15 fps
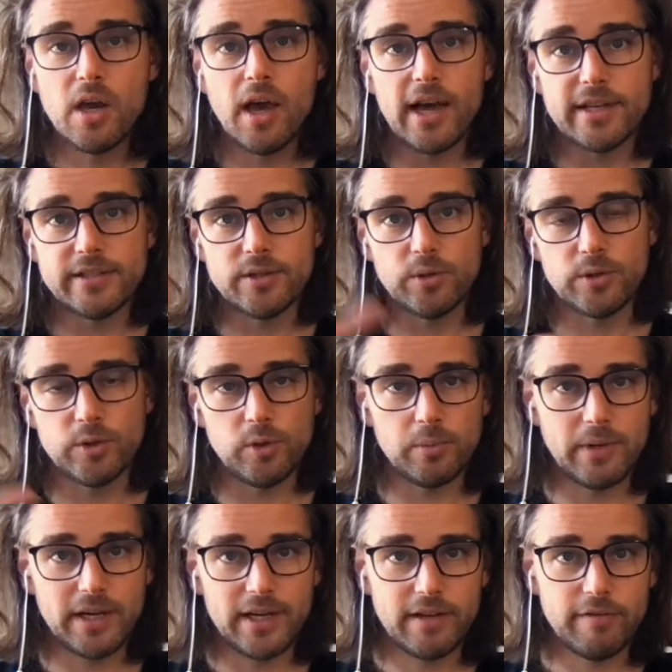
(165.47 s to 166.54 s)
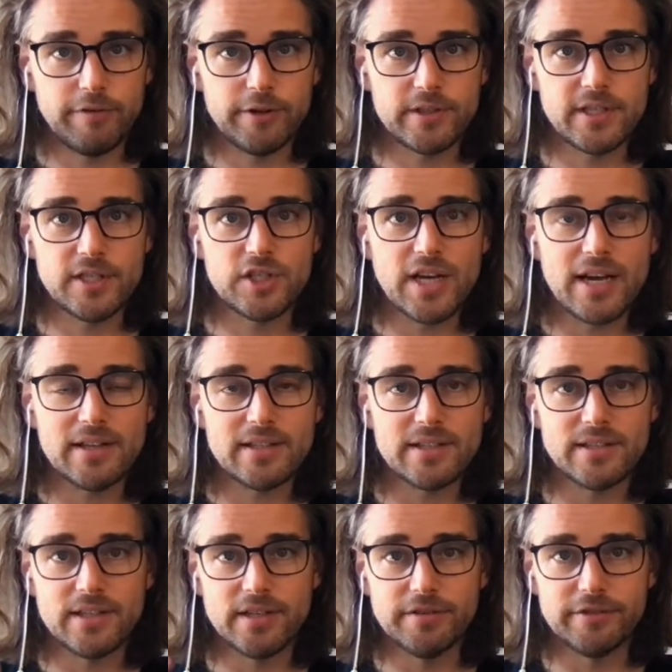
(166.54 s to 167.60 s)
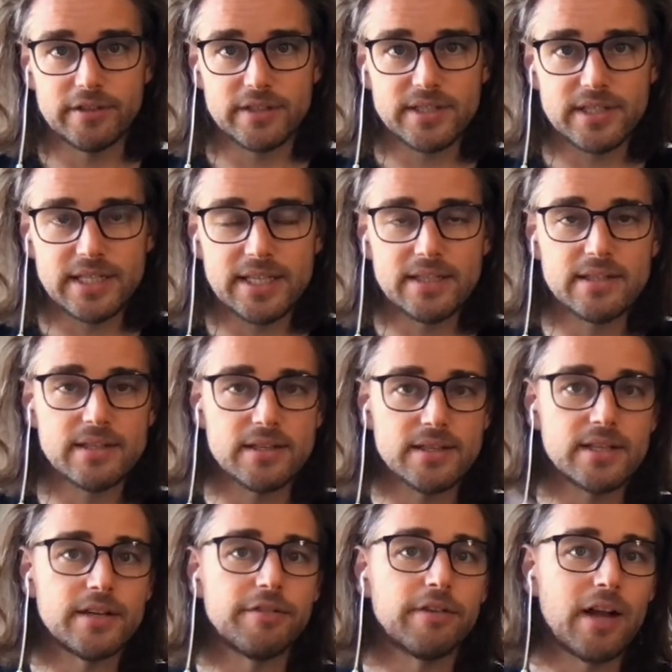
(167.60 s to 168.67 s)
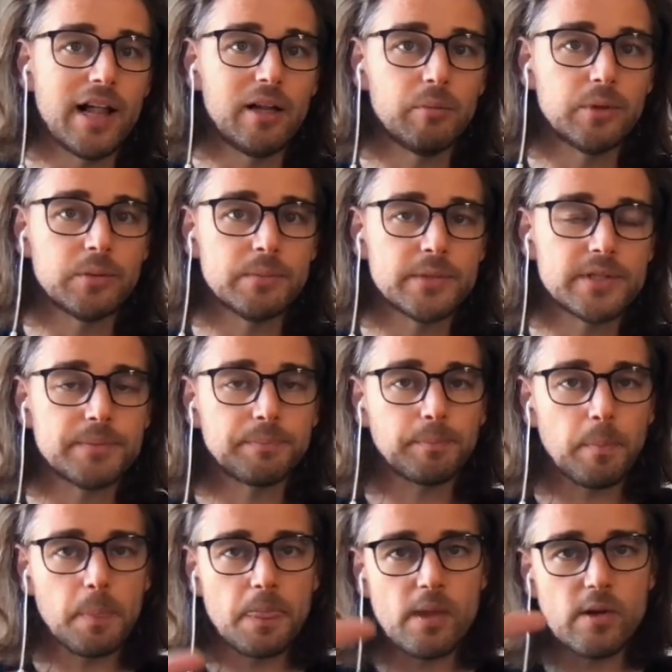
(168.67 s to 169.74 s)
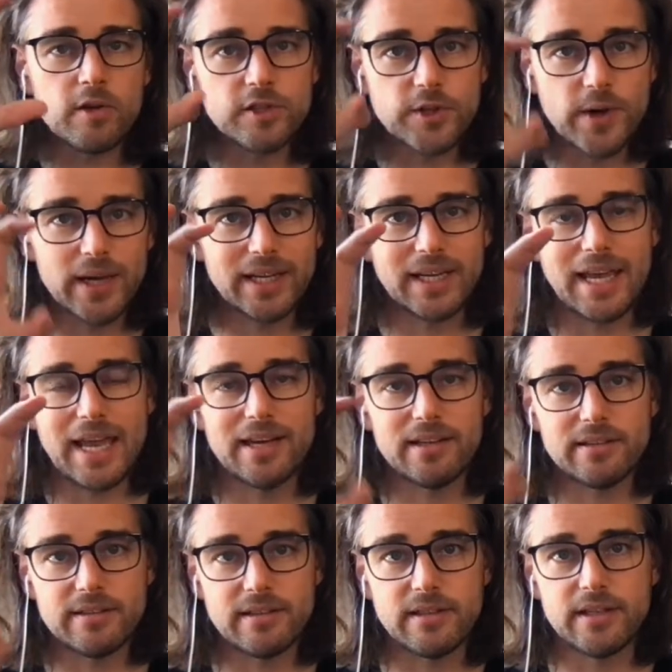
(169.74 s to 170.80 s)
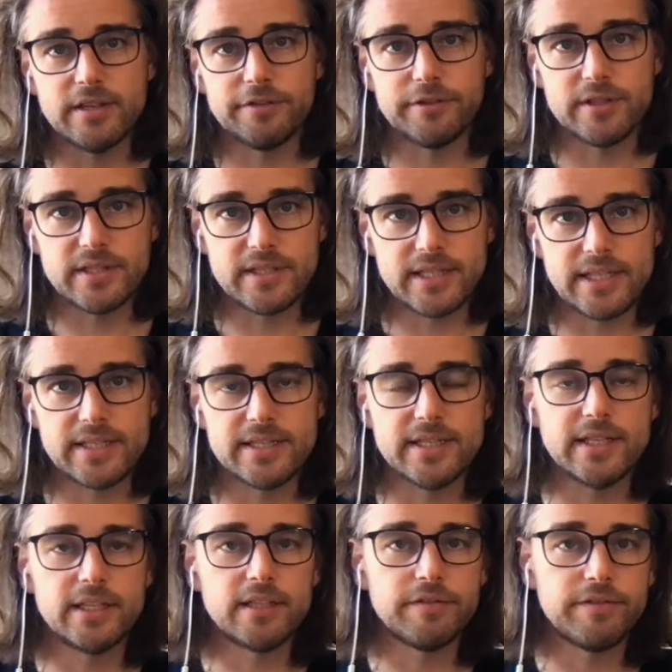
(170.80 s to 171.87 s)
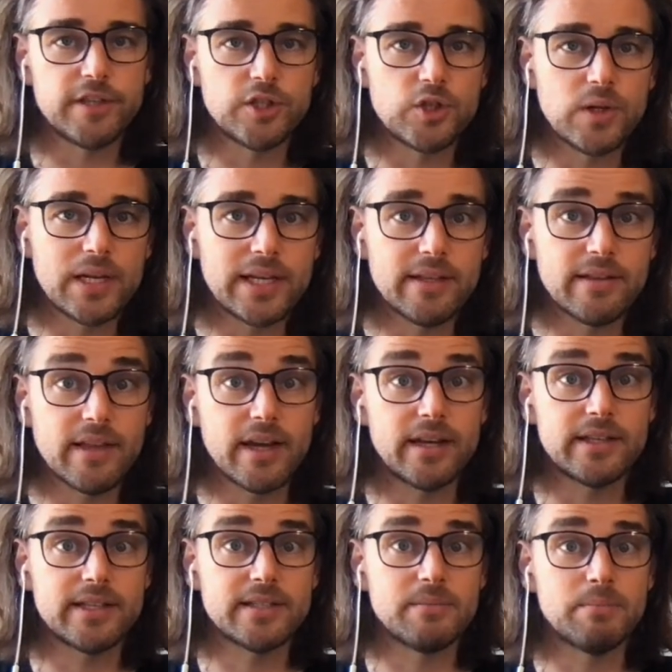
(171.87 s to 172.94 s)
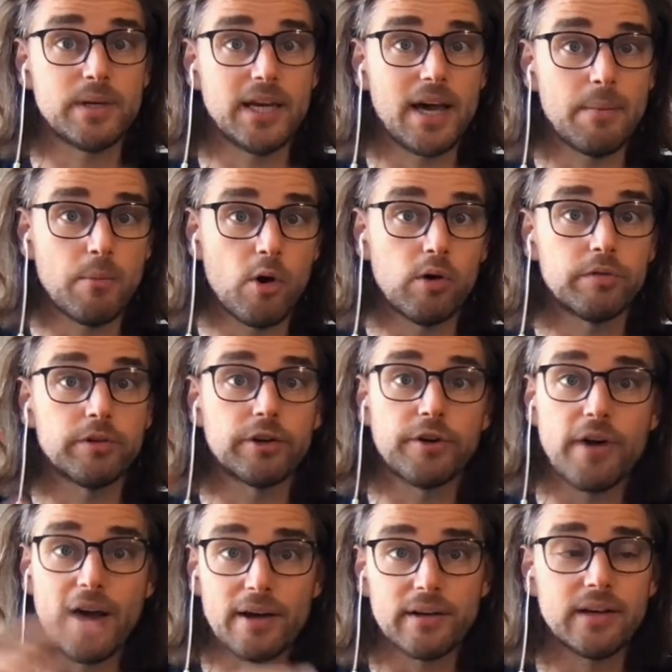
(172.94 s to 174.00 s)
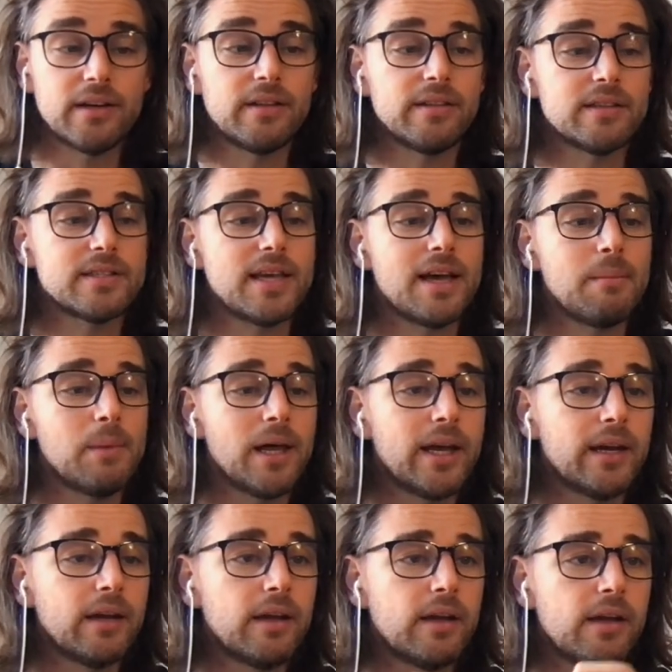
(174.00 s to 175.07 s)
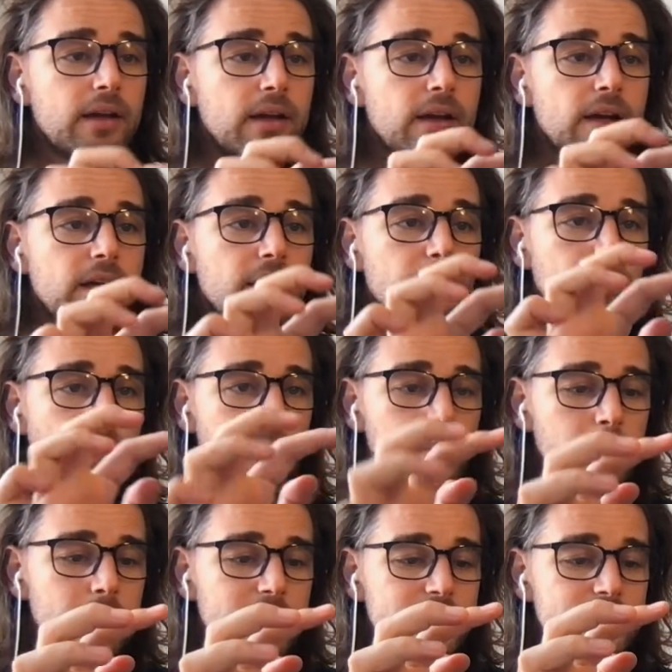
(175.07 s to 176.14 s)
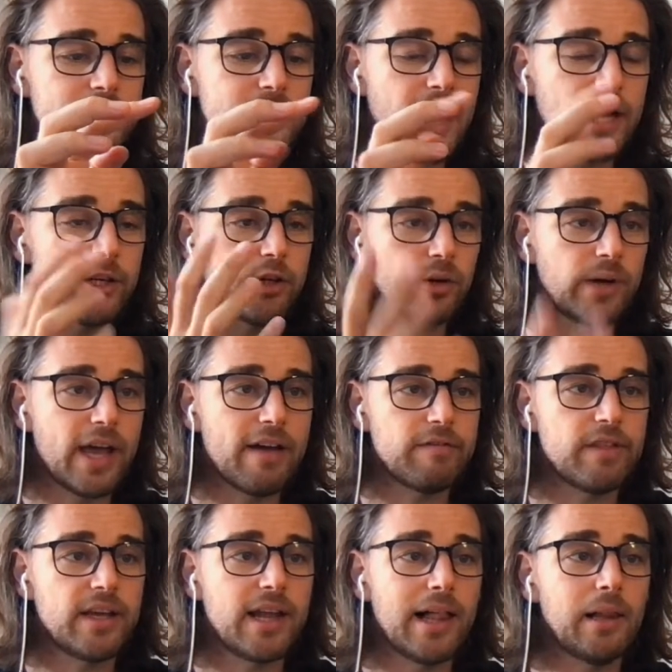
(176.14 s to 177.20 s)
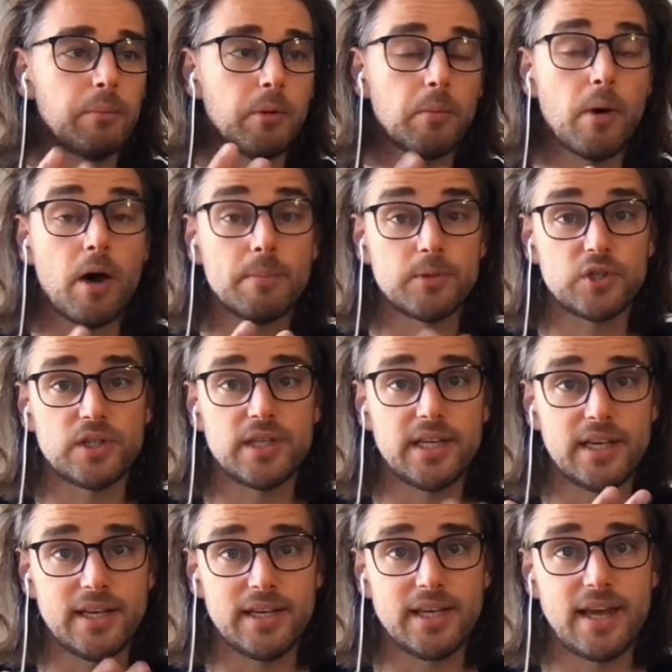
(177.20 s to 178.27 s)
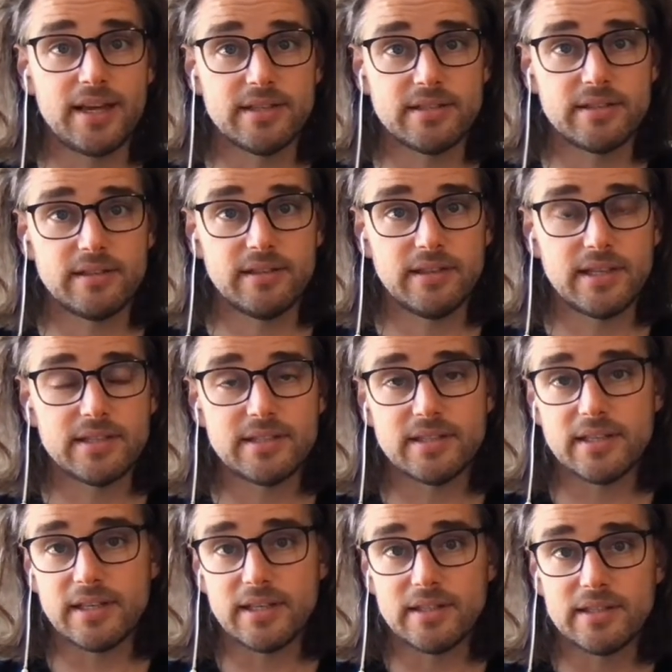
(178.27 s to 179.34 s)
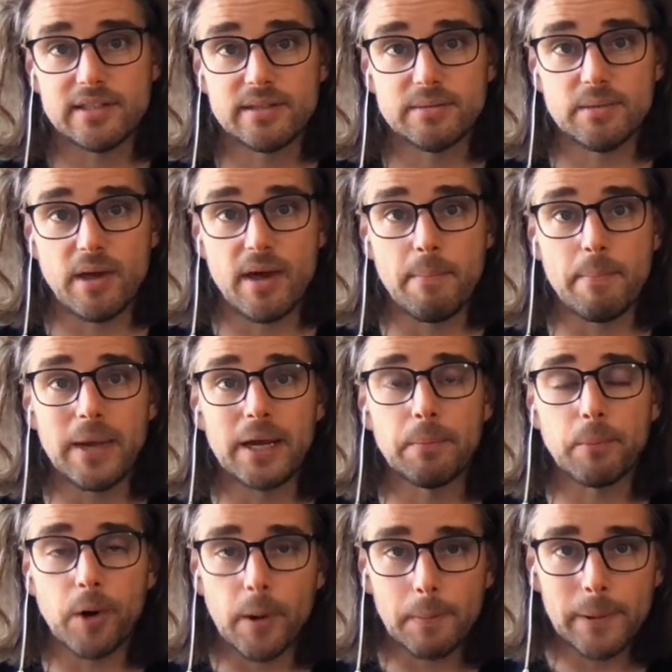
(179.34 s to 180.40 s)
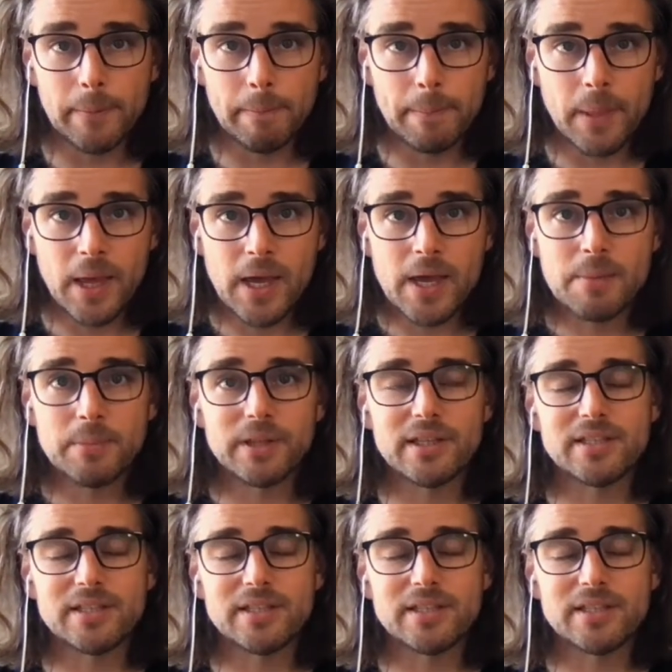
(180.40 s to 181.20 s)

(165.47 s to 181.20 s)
I sort all my footage out into different scenes, into different albums, so I can edit the different scenes individually that it doesn't become overcrowded in the timeline. The problem is I don't have that album option here yet. This is a big problem, but